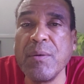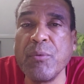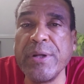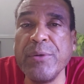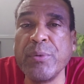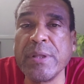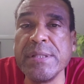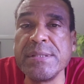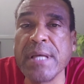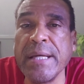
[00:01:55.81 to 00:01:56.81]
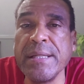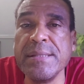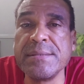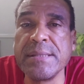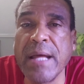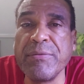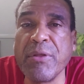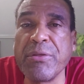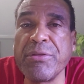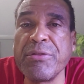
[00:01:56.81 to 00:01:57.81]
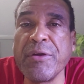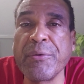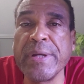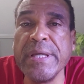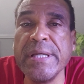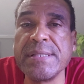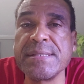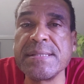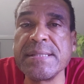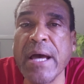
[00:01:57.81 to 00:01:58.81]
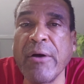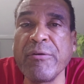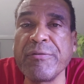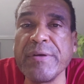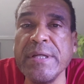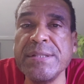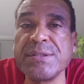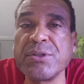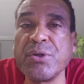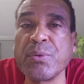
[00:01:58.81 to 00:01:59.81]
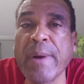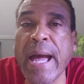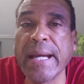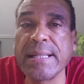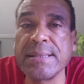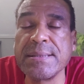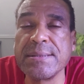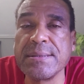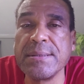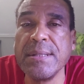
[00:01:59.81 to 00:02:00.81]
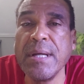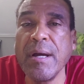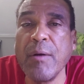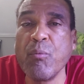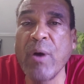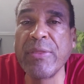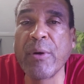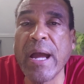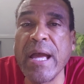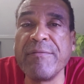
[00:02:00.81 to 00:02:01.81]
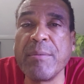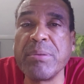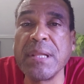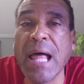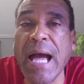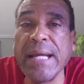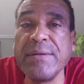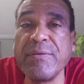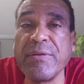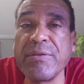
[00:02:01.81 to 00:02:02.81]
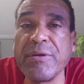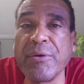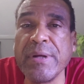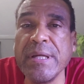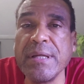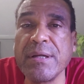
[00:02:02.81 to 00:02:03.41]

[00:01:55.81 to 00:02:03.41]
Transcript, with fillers: what he really said is that the theory itself is correct. Whether I have applied the theory